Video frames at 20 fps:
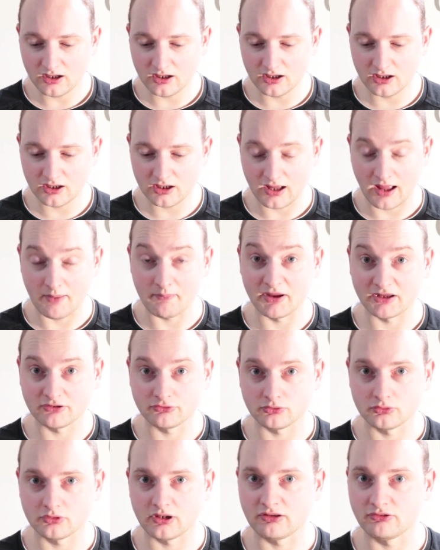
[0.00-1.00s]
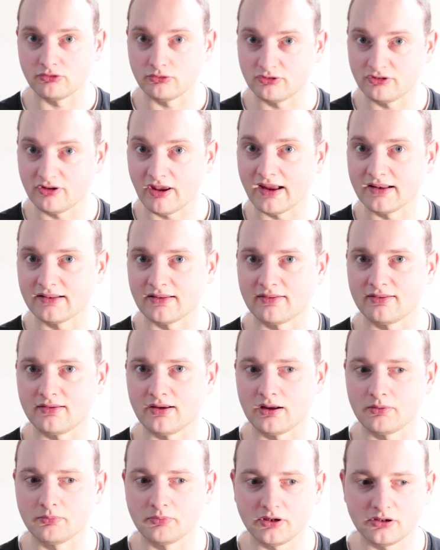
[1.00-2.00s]
And make sure that you take the
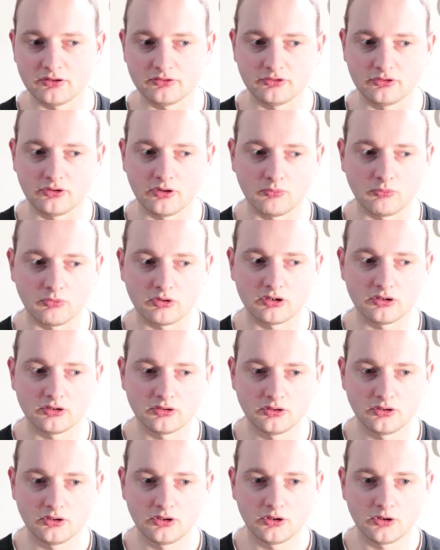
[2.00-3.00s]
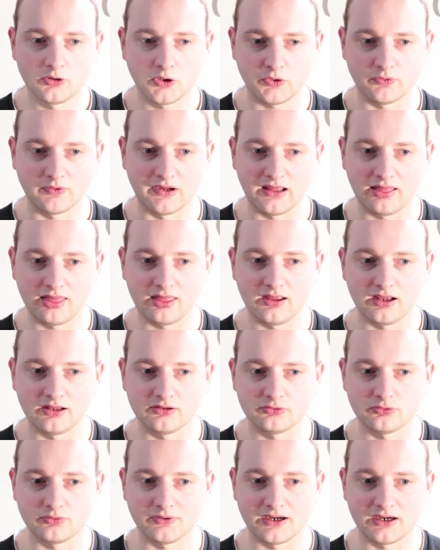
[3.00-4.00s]
time, because you don't want to create
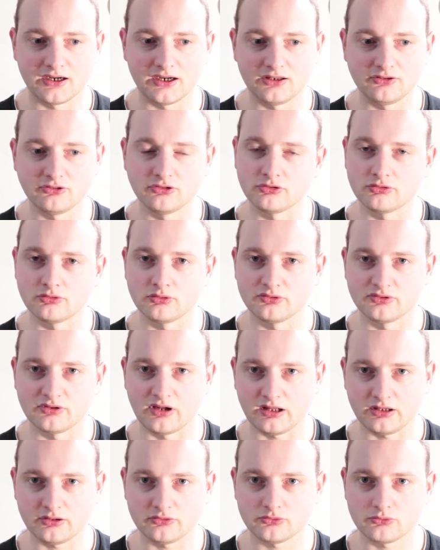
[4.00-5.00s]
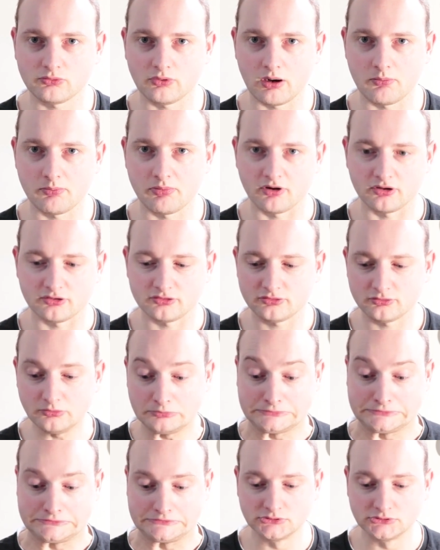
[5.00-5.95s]
things where it just looks like a square box.